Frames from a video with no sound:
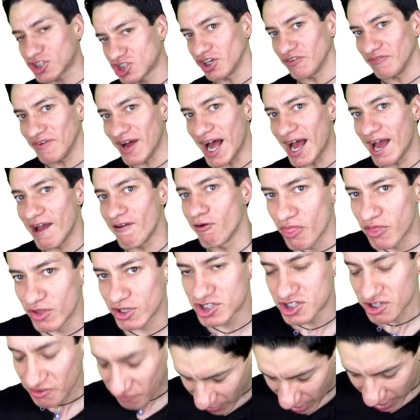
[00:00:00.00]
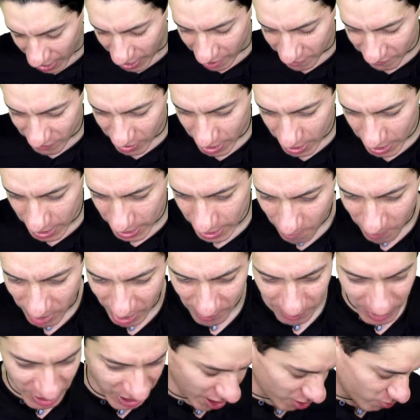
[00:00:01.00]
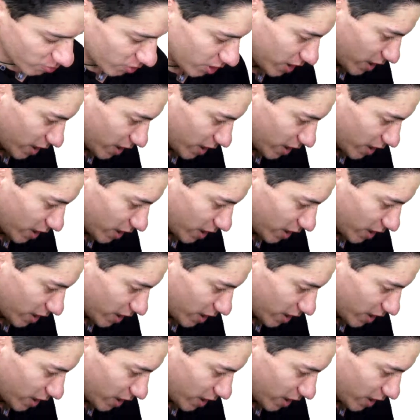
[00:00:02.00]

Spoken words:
survive. But I mean, like, what